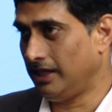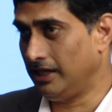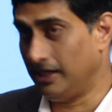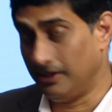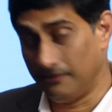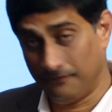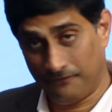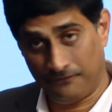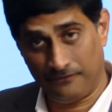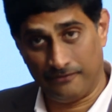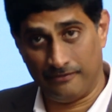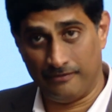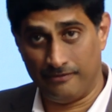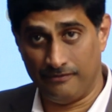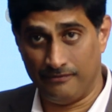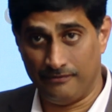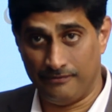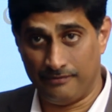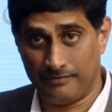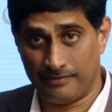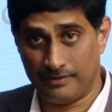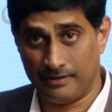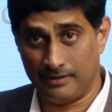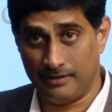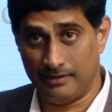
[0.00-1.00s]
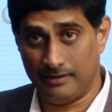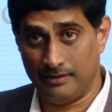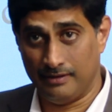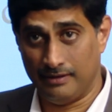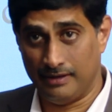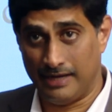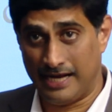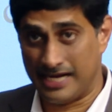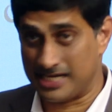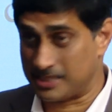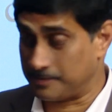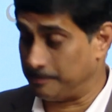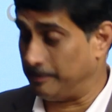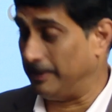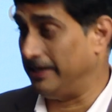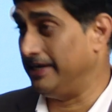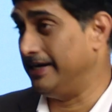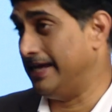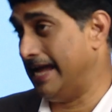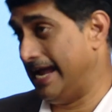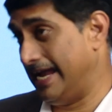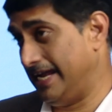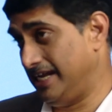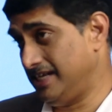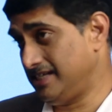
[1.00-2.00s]
If
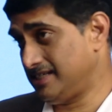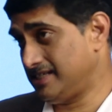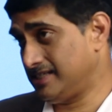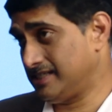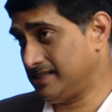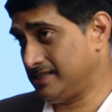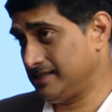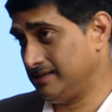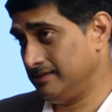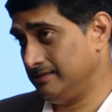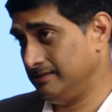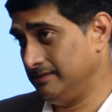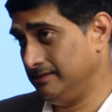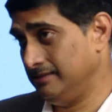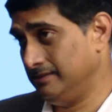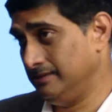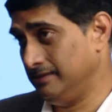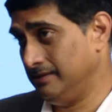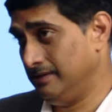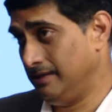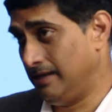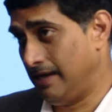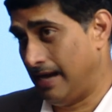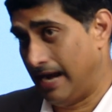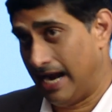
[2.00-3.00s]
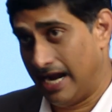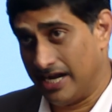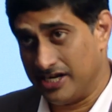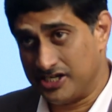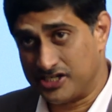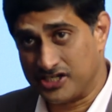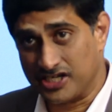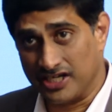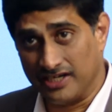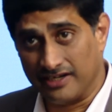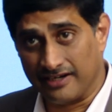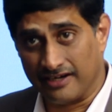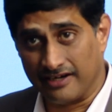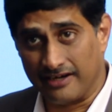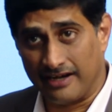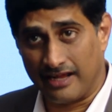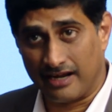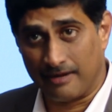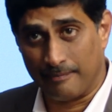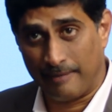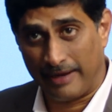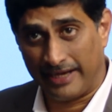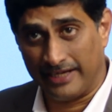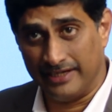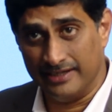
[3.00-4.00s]
husband dies and children
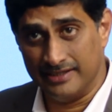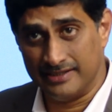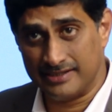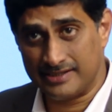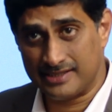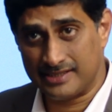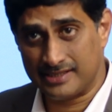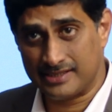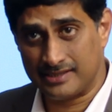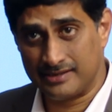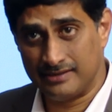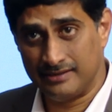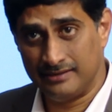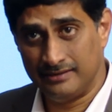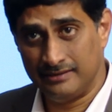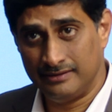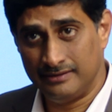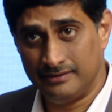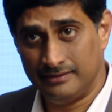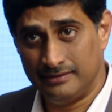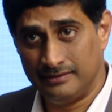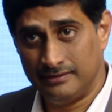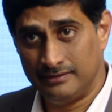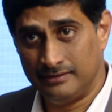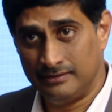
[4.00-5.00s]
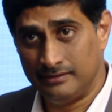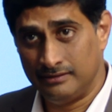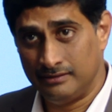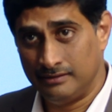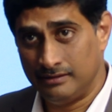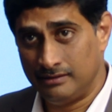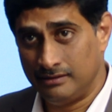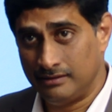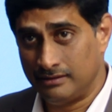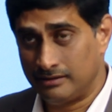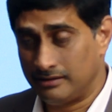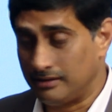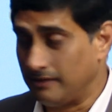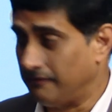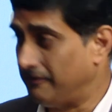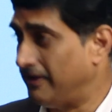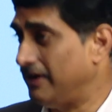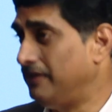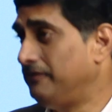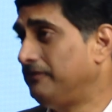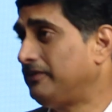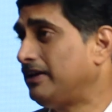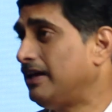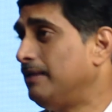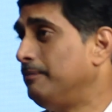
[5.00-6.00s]
are minors, the
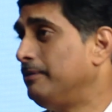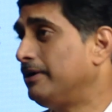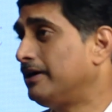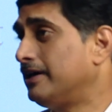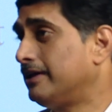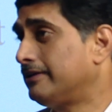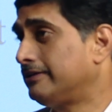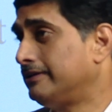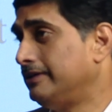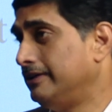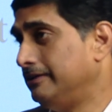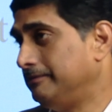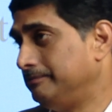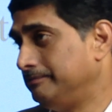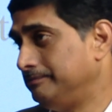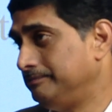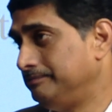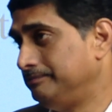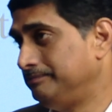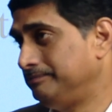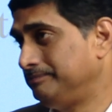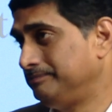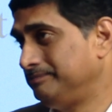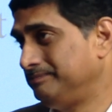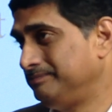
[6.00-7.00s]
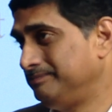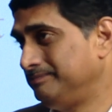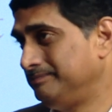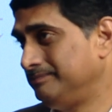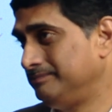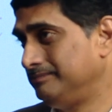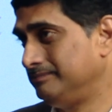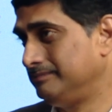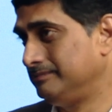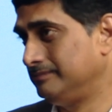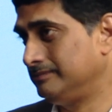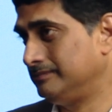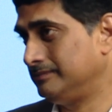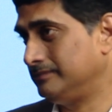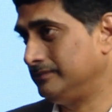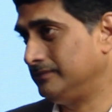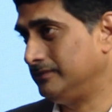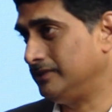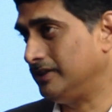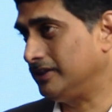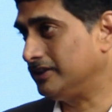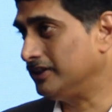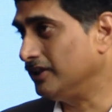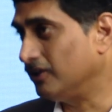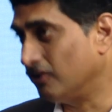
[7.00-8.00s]
wife can be Karta.
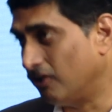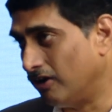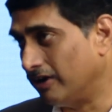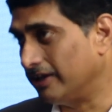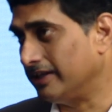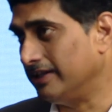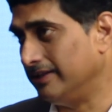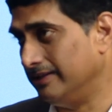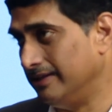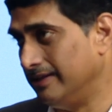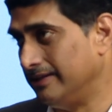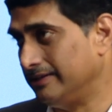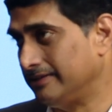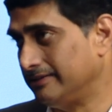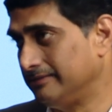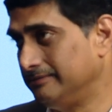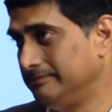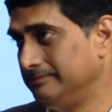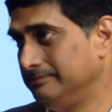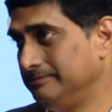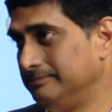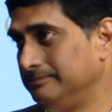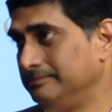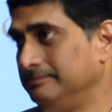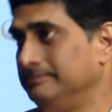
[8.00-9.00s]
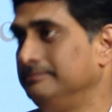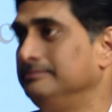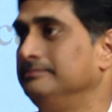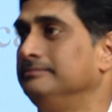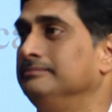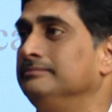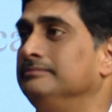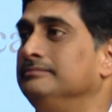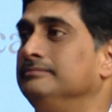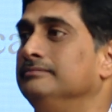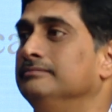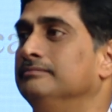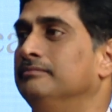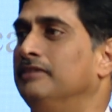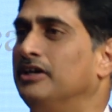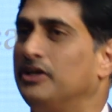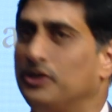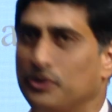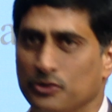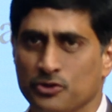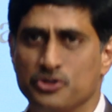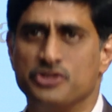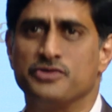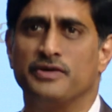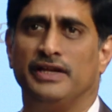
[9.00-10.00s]
Nothing wrong in that.
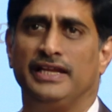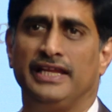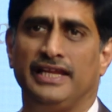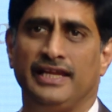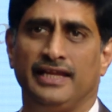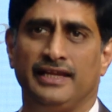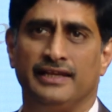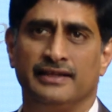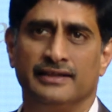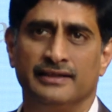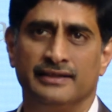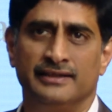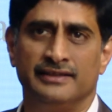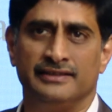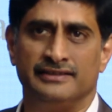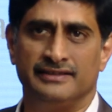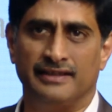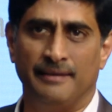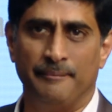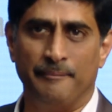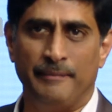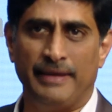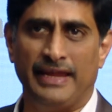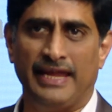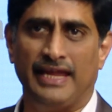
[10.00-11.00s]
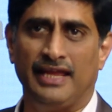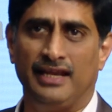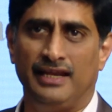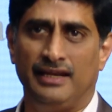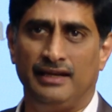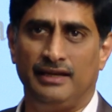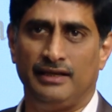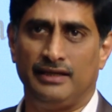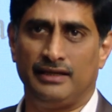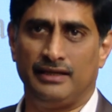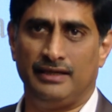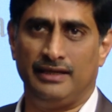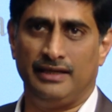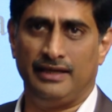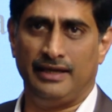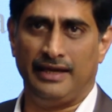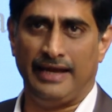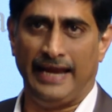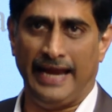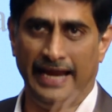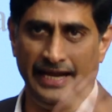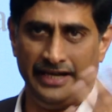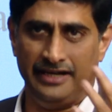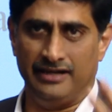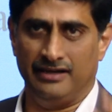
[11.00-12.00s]
But usually the male
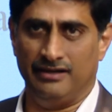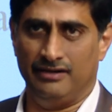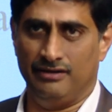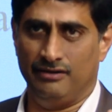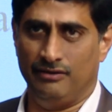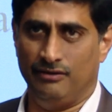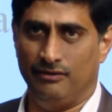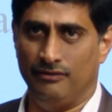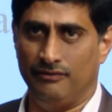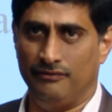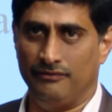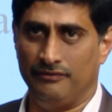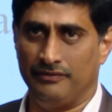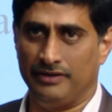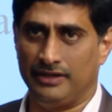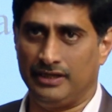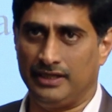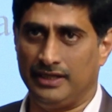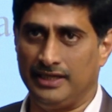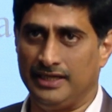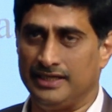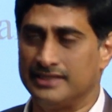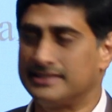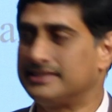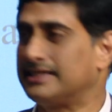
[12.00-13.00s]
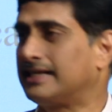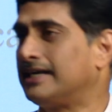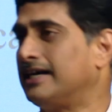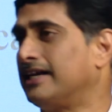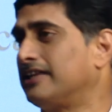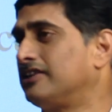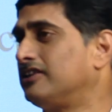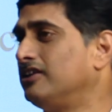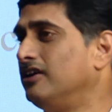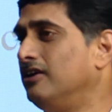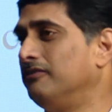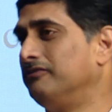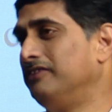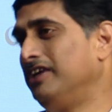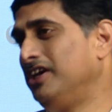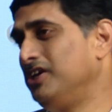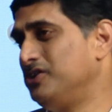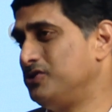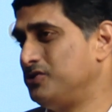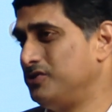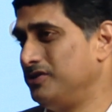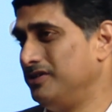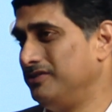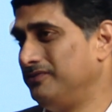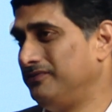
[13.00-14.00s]
head is the Karta of the
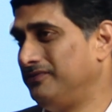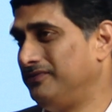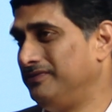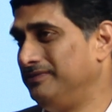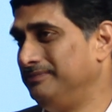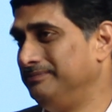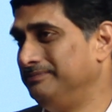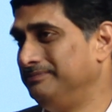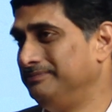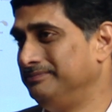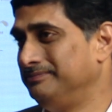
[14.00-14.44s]
HUF.